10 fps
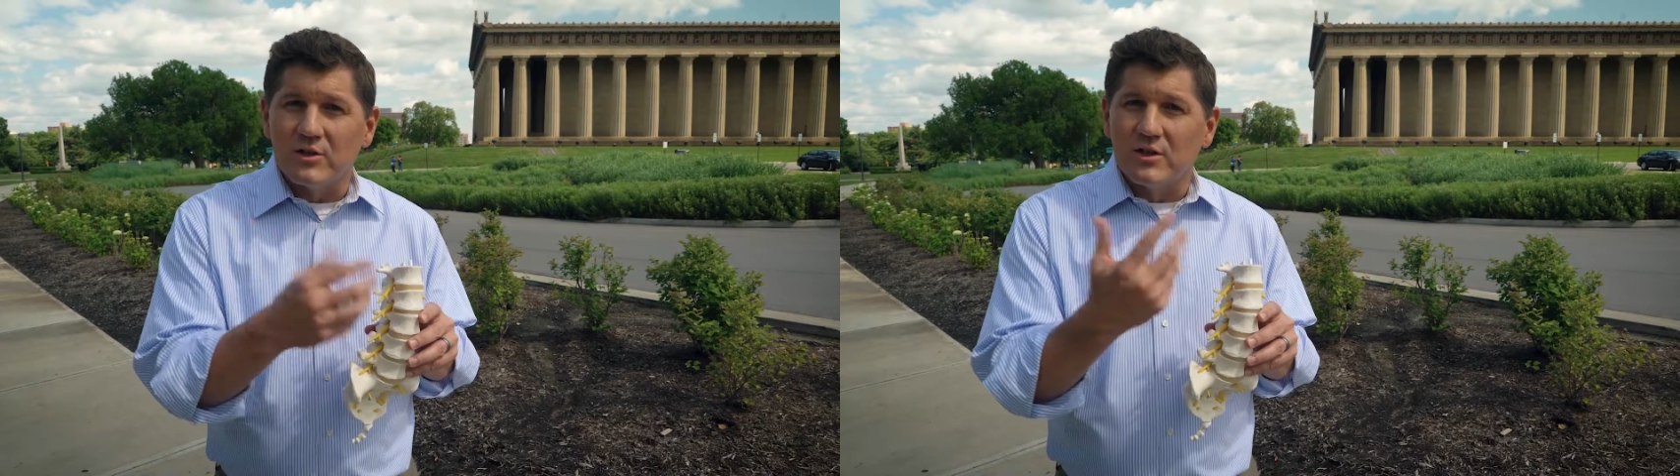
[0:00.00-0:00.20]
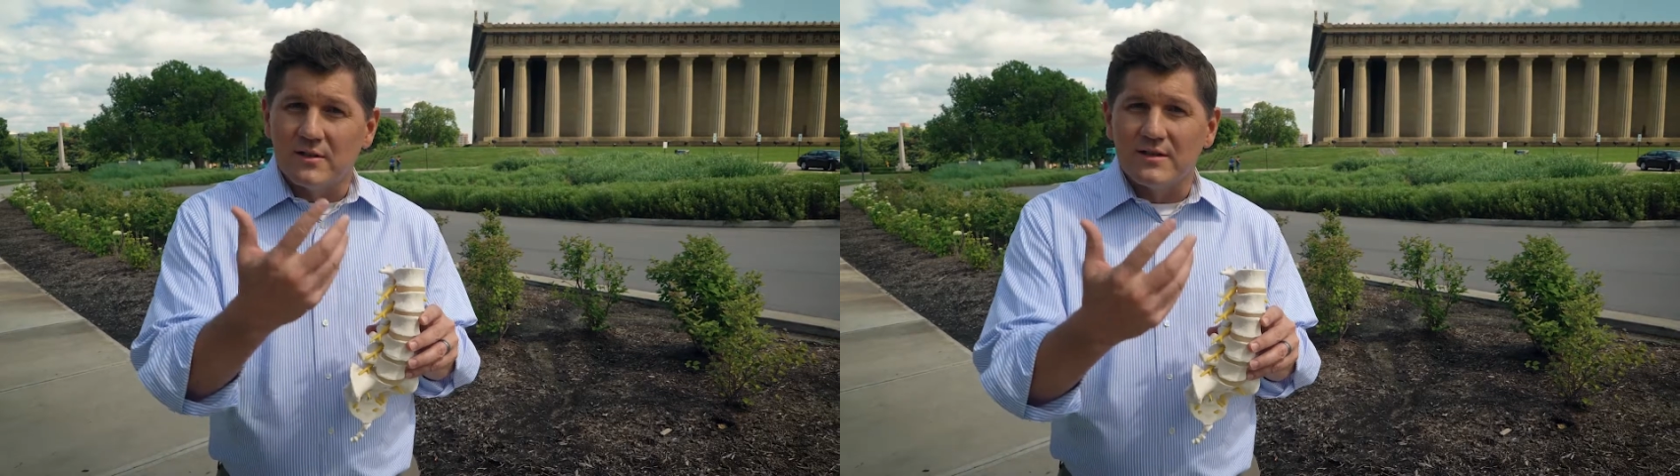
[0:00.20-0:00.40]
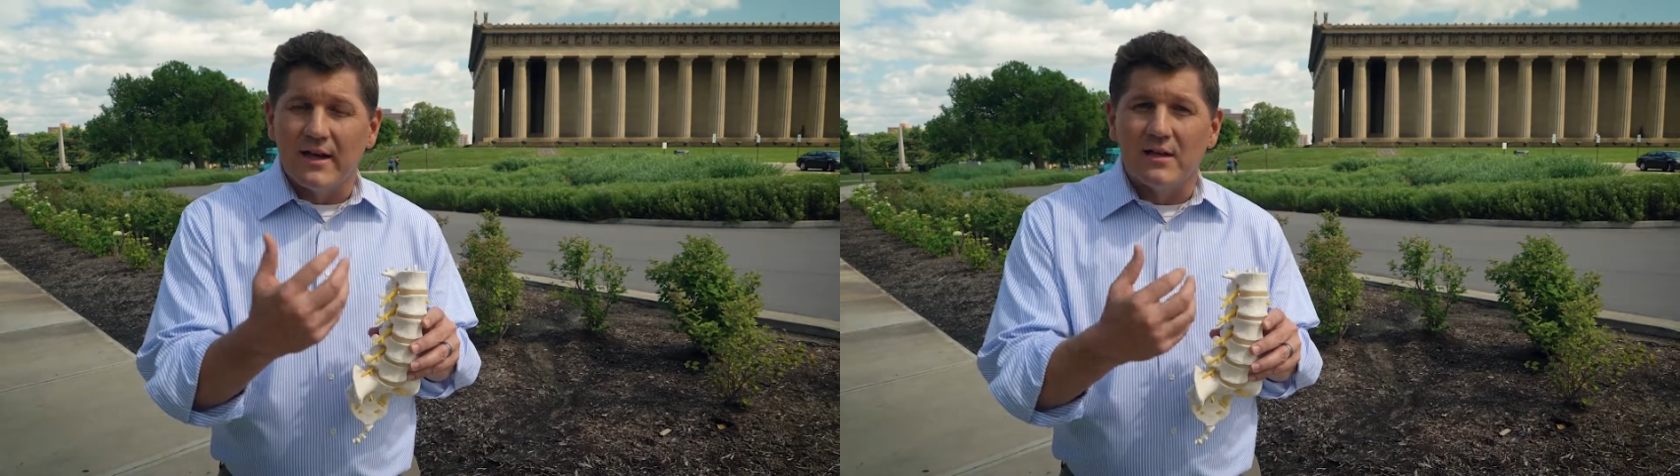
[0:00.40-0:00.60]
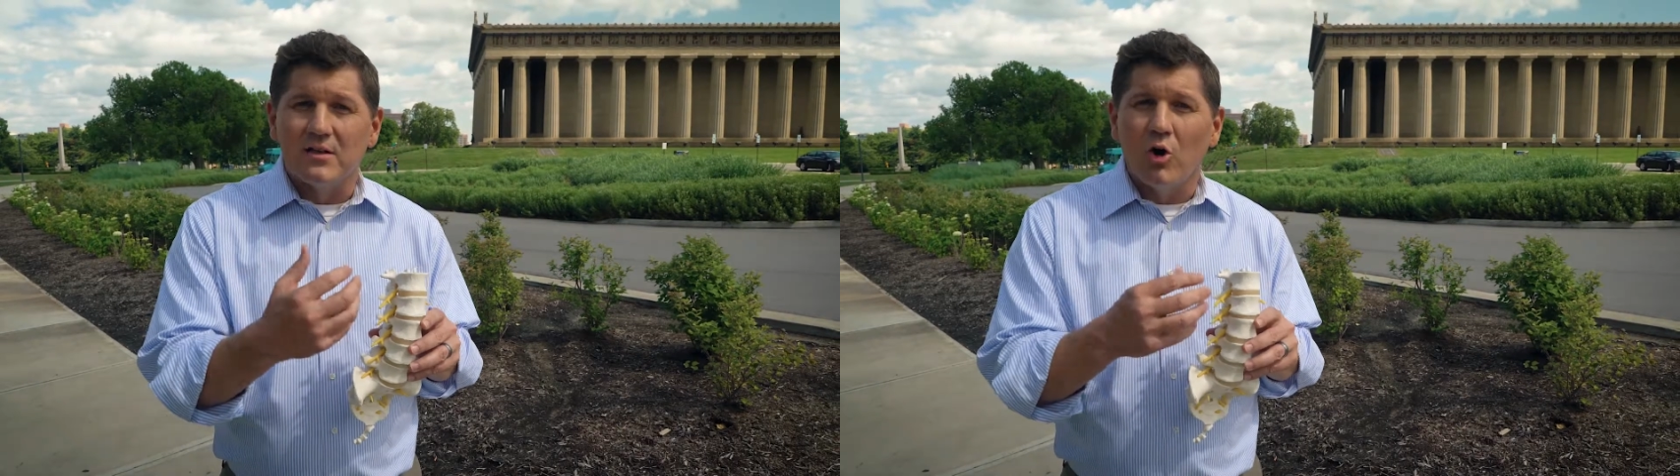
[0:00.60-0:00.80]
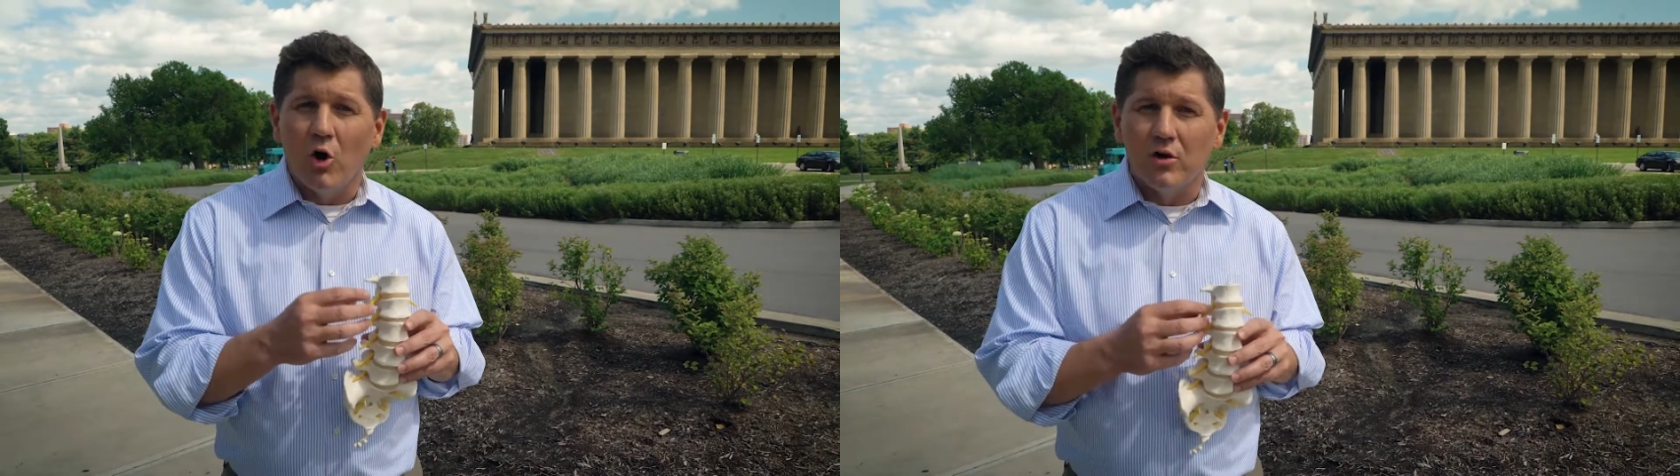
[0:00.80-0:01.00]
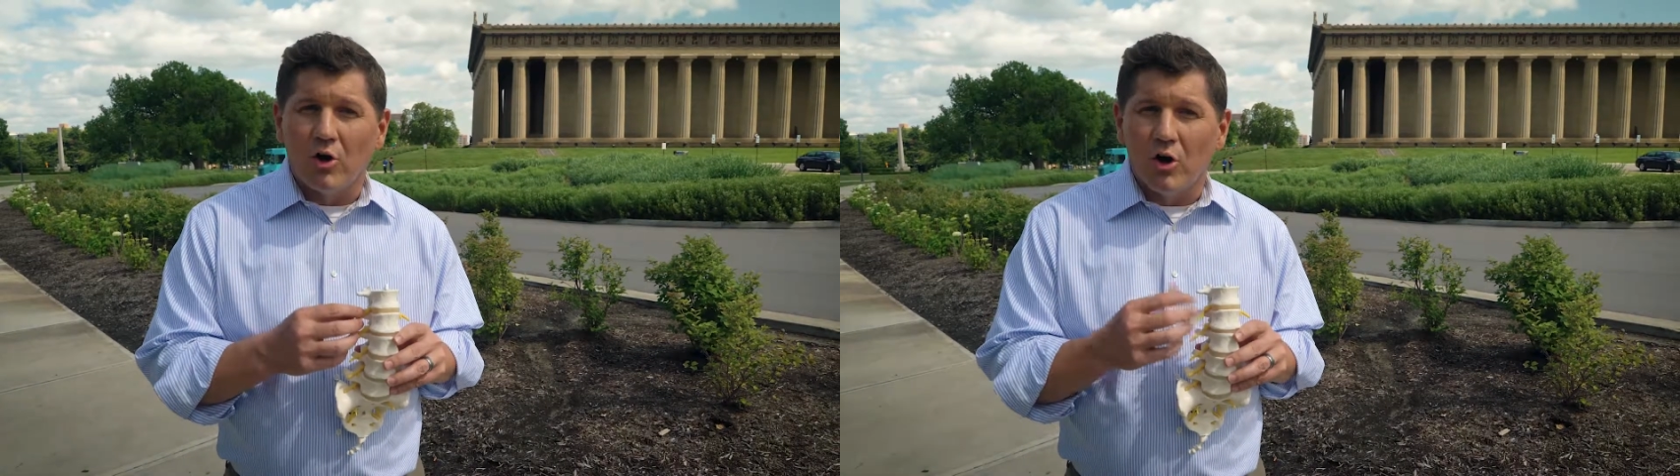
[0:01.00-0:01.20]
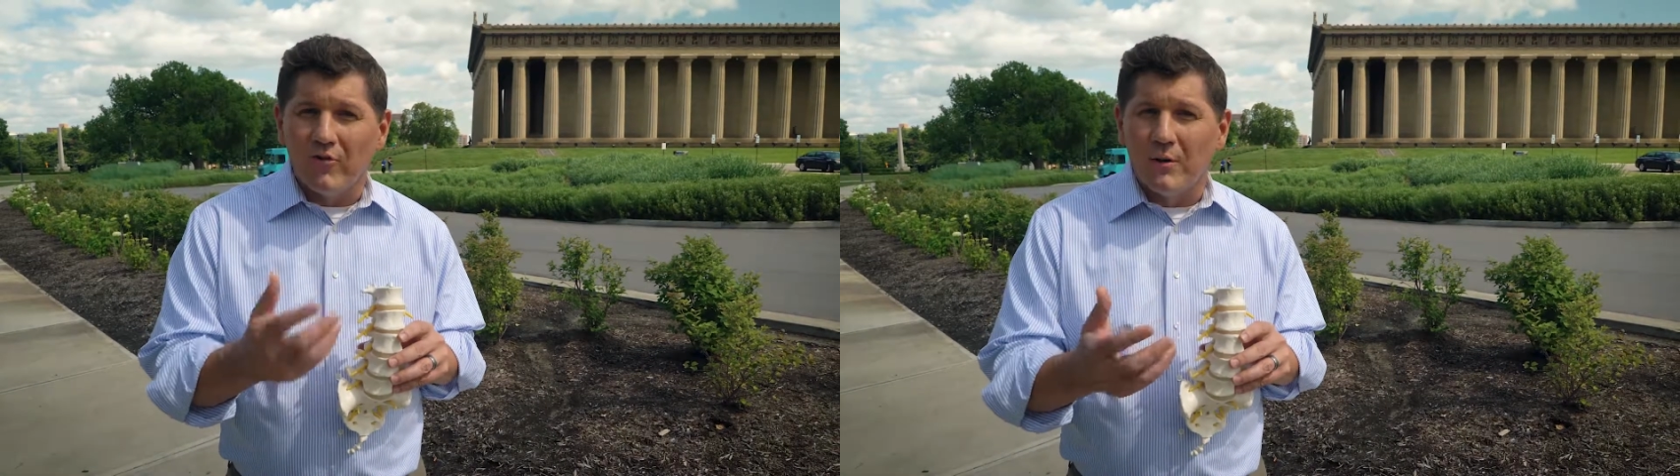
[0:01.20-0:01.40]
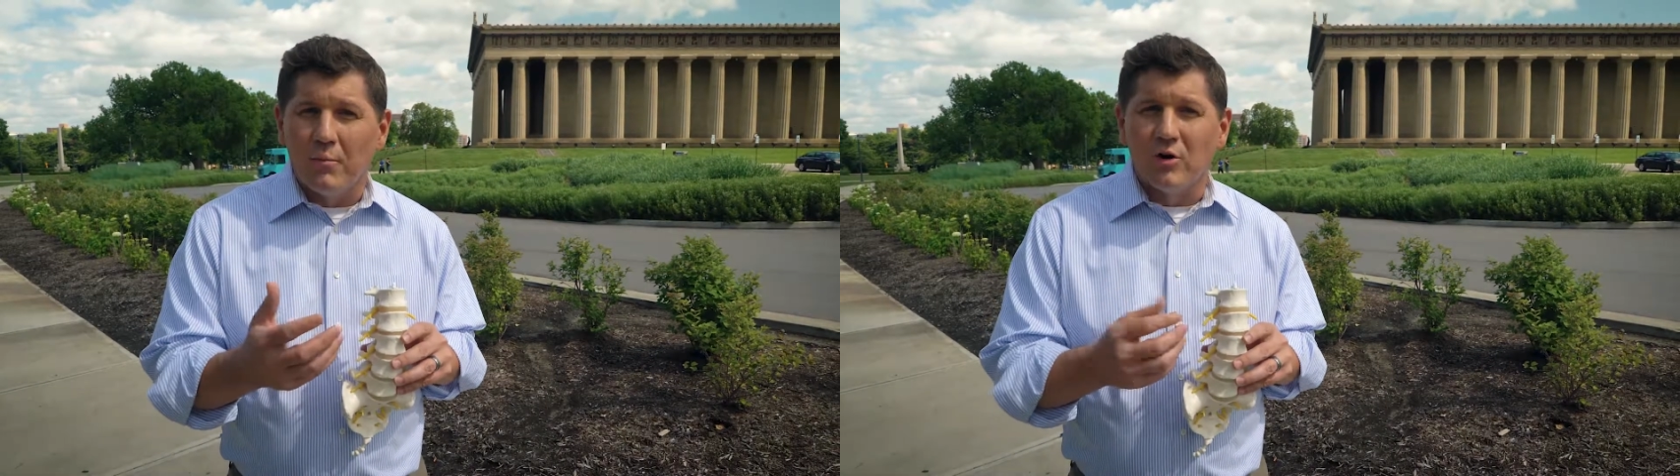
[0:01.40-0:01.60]
which can send no
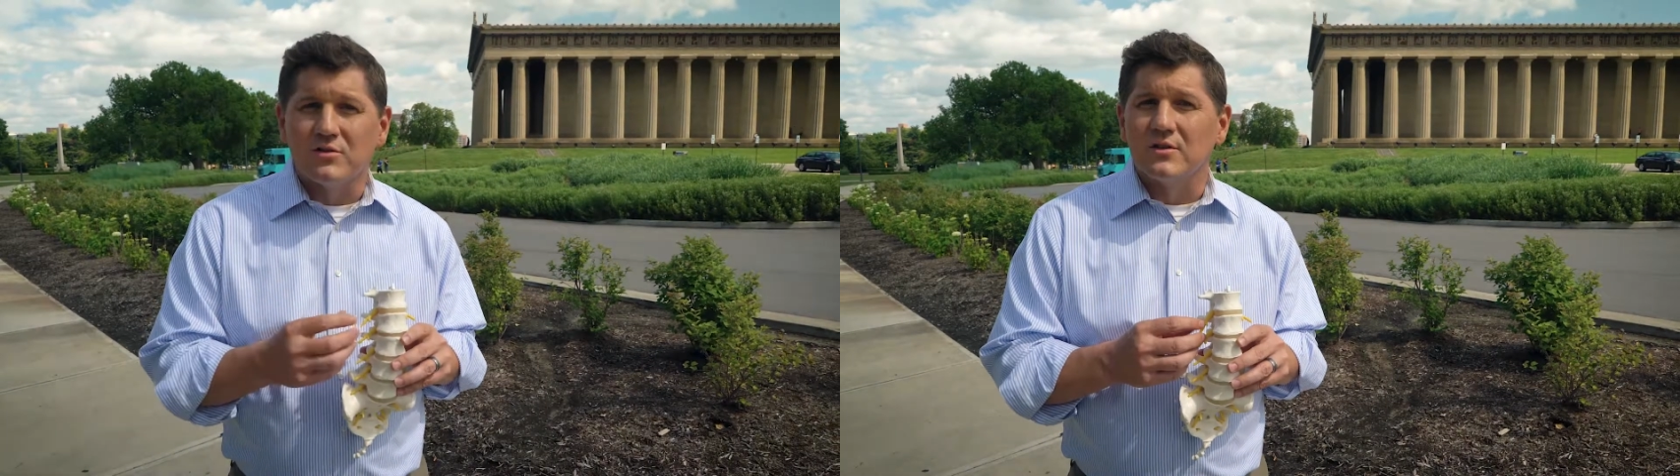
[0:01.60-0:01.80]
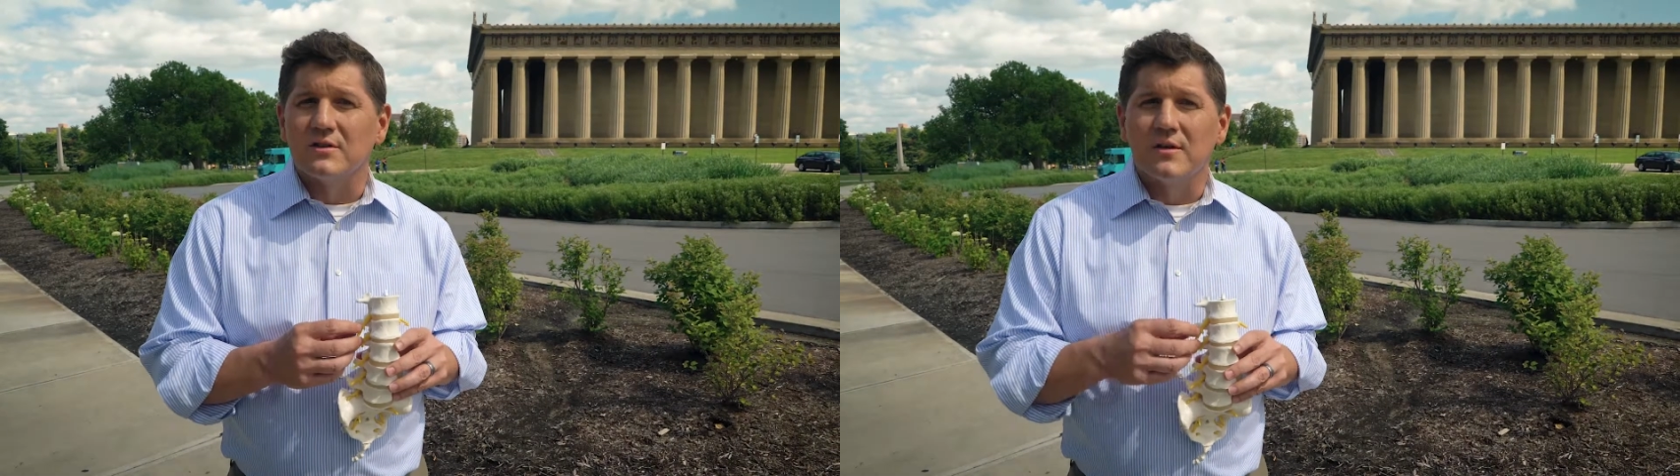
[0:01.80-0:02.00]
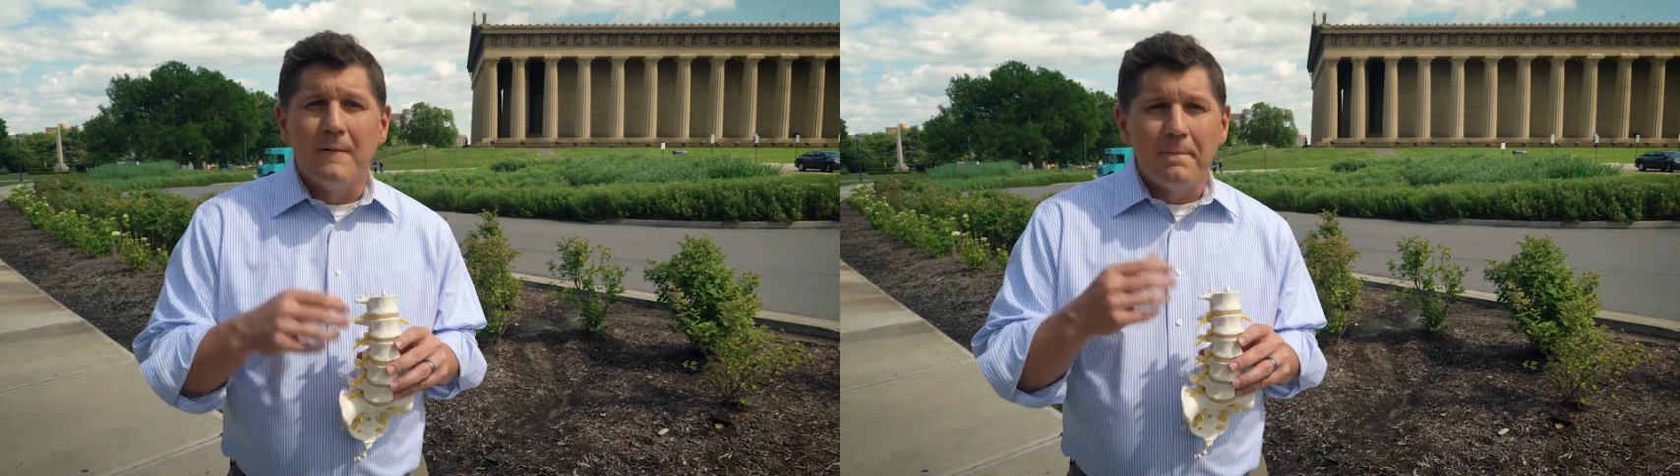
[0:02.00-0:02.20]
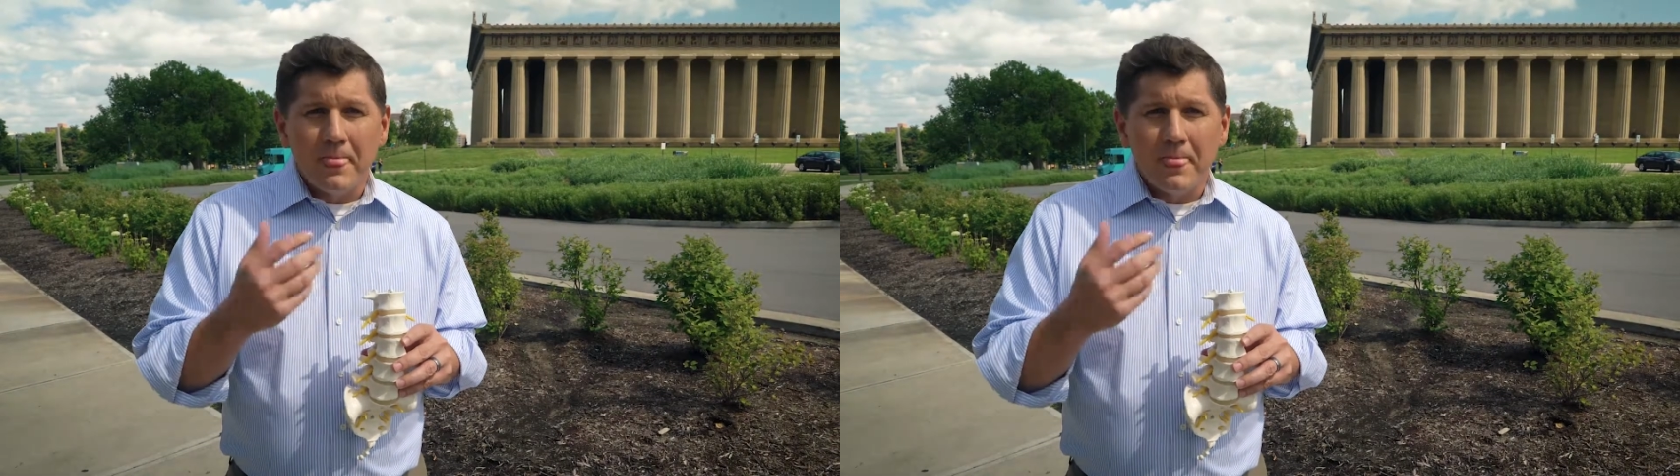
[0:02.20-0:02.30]
nerve impulses,